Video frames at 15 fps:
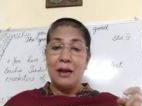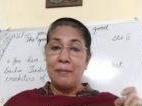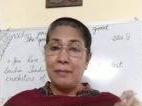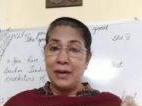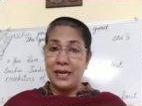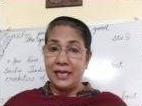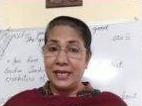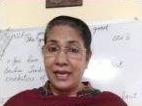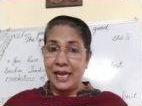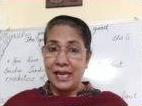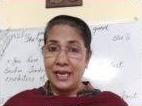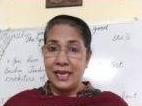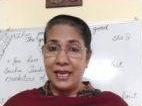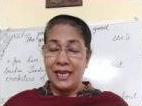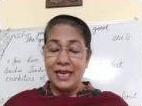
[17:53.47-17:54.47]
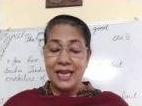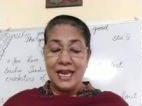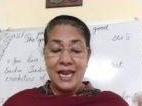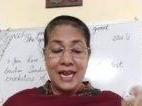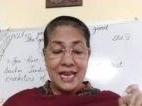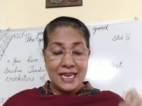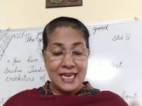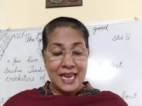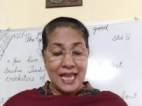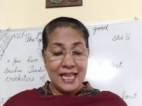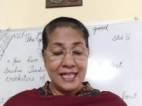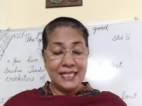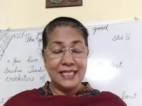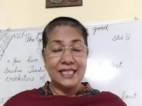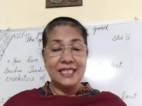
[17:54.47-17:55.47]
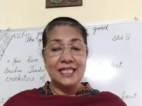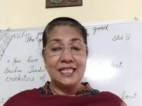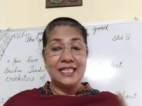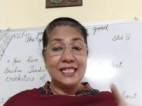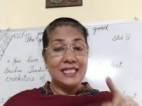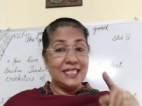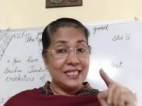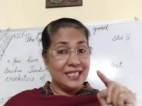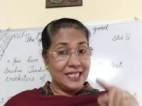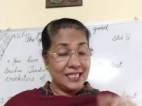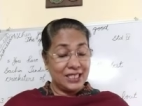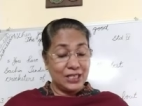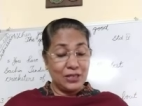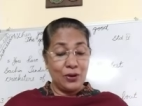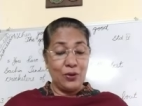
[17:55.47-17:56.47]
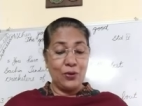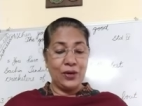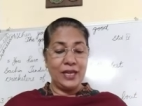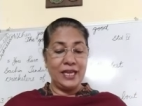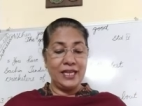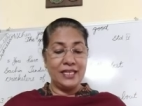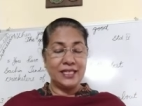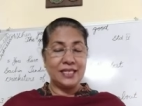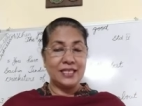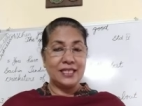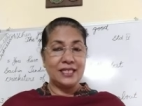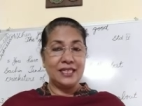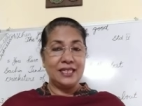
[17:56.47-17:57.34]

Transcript: My granny tells the stories,